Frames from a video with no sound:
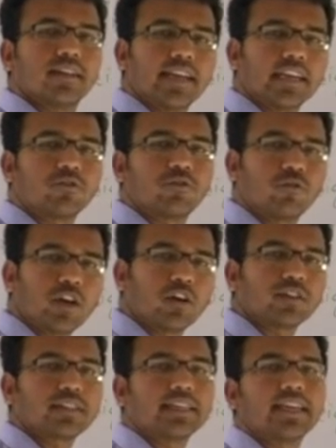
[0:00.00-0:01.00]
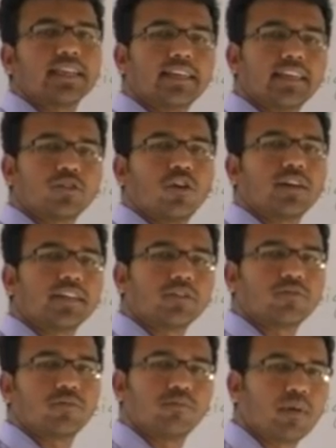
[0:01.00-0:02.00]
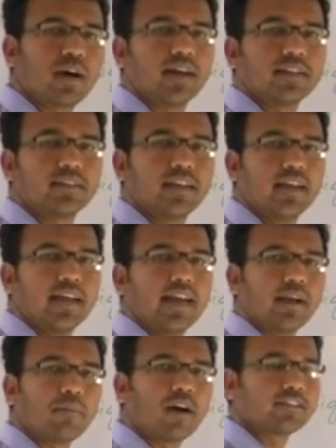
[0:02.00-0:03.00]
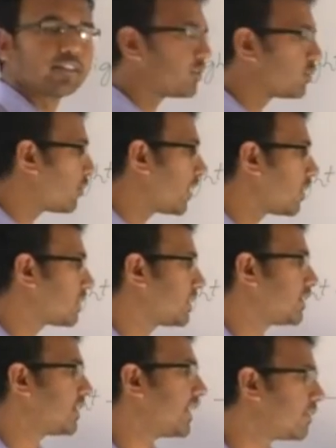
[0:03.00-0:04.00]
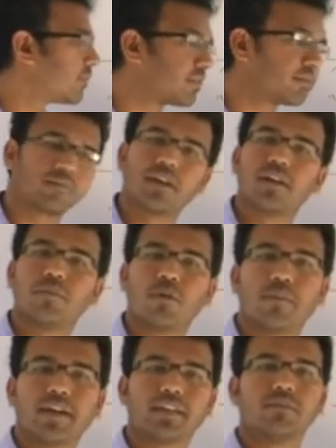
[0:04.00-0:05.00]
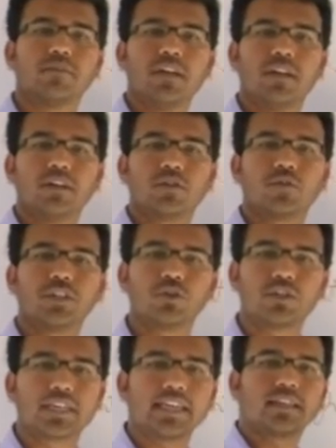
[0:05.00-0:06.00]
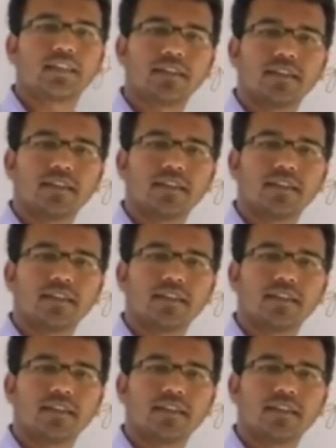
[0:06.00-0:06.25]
enough velocity and it has got enough mass, and mass into velocity gives momentum. So when you treat